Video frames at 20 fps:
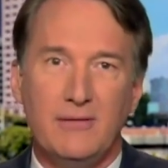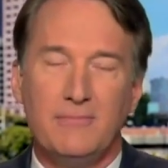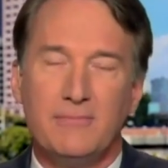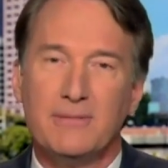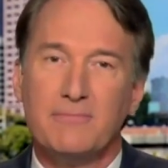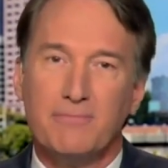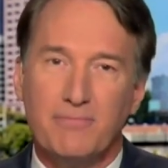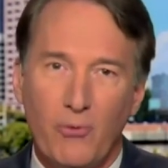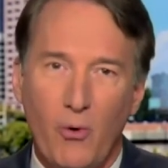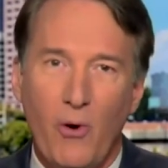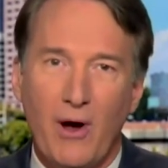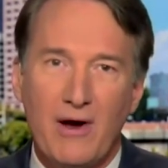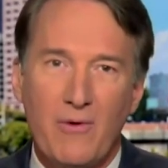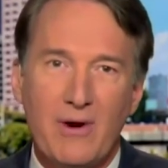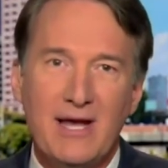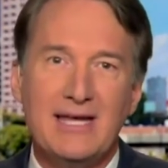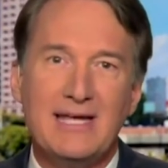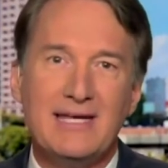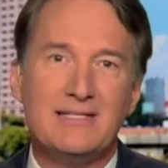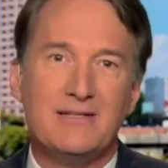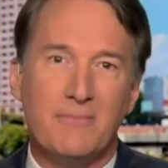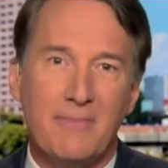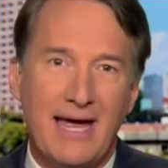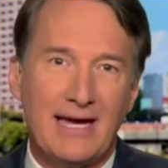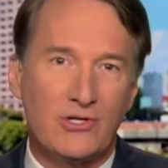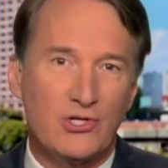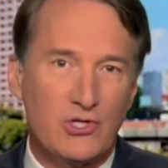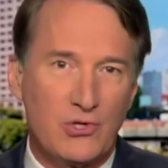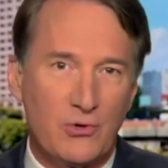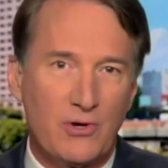But boy, we need to
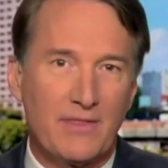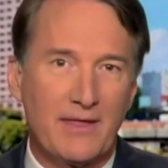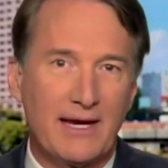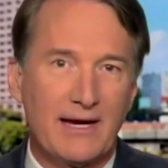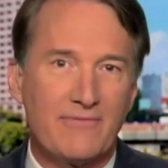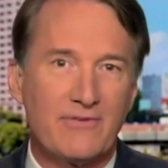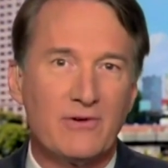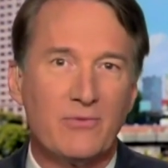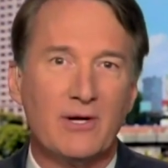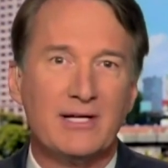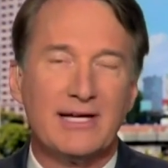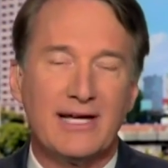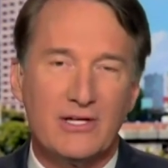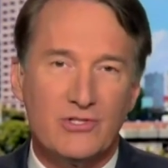make sure that everyone